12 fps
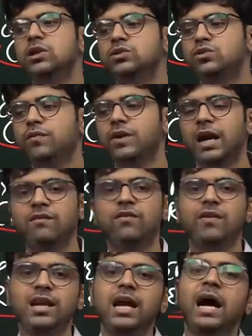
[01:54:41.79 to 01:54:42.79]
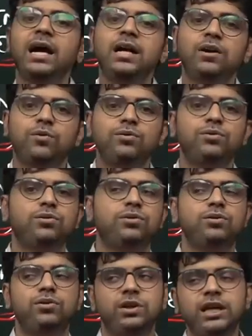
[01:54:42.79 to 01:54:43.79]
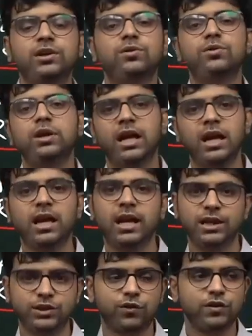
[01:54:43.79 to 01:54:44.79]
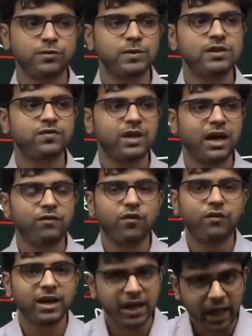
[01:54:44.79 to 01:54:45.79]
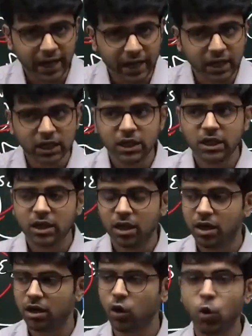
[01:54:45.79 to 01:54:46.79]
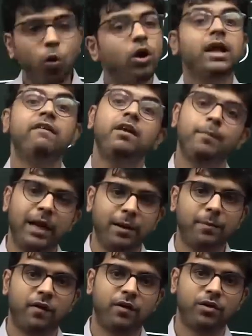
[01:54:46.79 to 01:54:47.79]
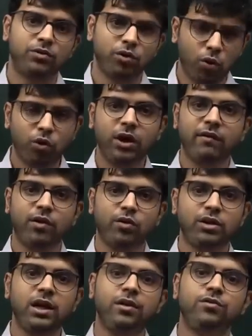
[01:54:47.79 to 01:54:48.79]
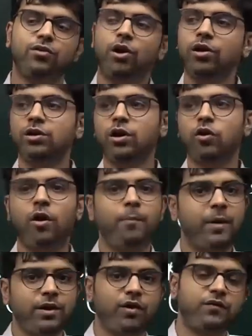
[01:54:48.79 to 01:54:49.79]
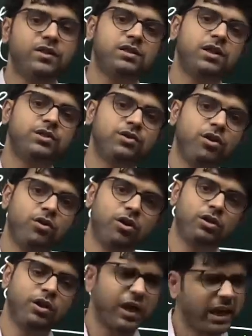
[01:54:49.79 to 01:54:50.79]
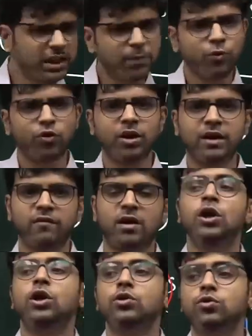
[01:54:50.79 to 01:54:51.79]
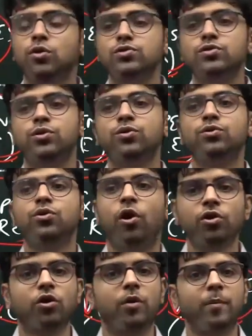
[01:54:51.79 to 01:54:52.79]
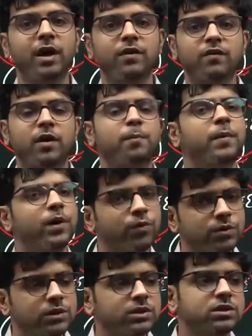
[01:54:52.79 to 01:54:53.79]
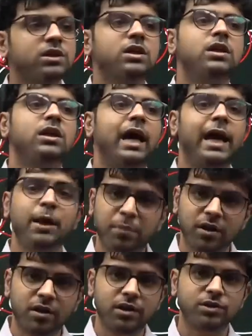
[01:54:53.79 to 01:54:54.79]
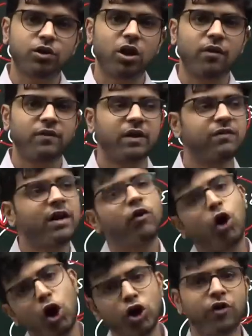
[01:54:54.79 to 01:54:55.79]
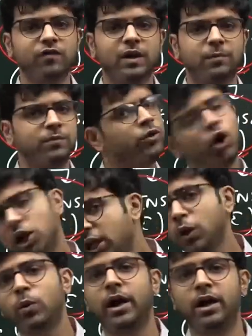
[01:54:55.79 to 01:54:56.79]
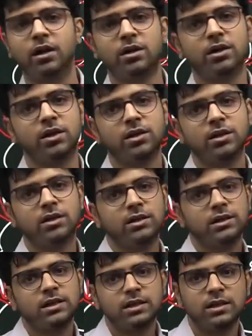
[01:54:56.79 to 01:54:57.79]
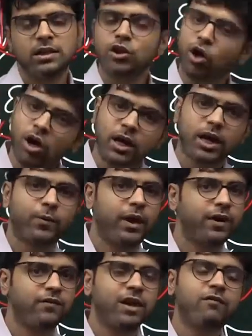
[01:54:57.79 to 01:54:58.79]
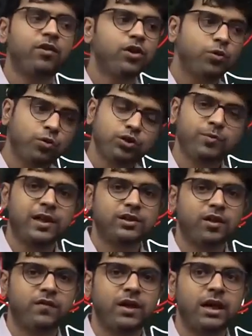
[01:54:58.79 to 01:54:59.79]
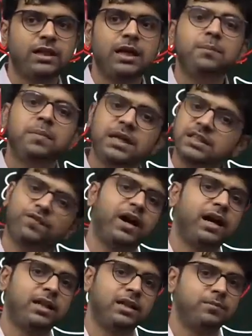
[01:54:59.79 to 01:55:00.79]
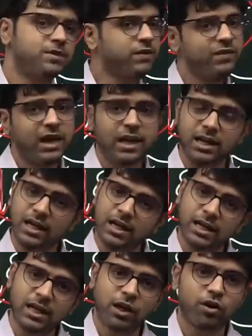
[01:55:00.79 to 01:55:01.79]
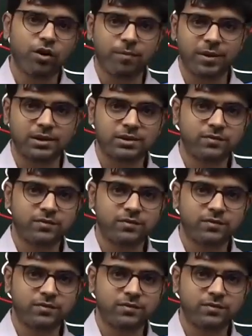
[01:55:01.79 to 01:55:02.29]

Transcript: So we have a very high teeth to tail ratio, which means we have a very high low level manpower. Low level hota hai na, not the combat officers or not the ekdam low level. those who do non-combat work, peons, helpers, all of that. We have a lot of them. Not required. Not required. We have a huge base of that. Then please fire them. See, we are in economics.